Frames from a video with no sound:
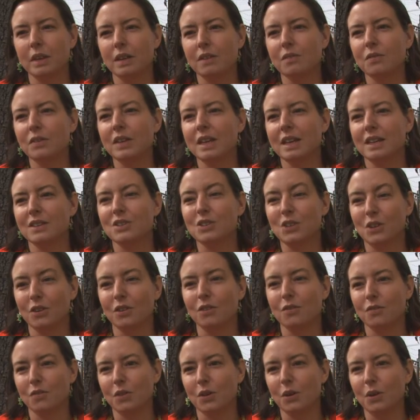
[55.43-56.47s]
give kids
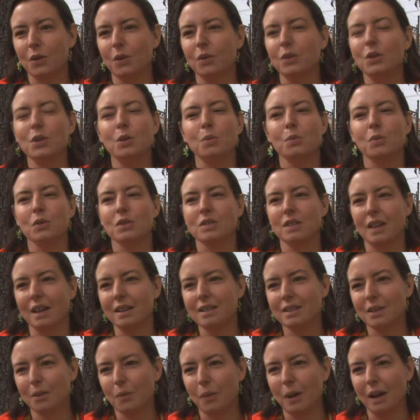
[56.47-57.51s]
good food, you
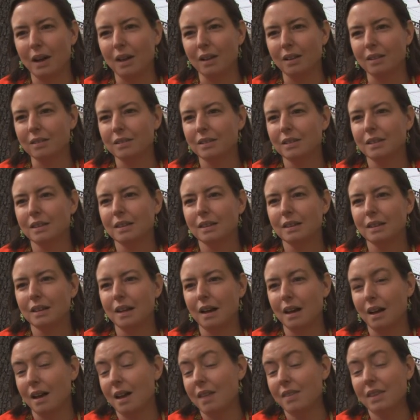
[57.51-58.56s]
present it well,
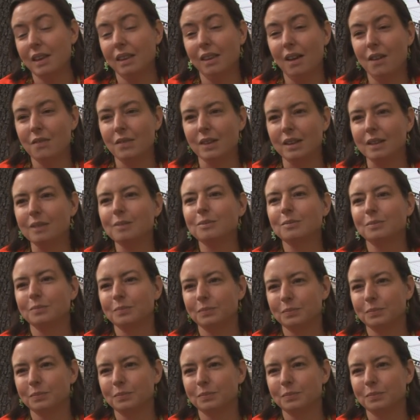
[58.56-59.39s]
and they love it.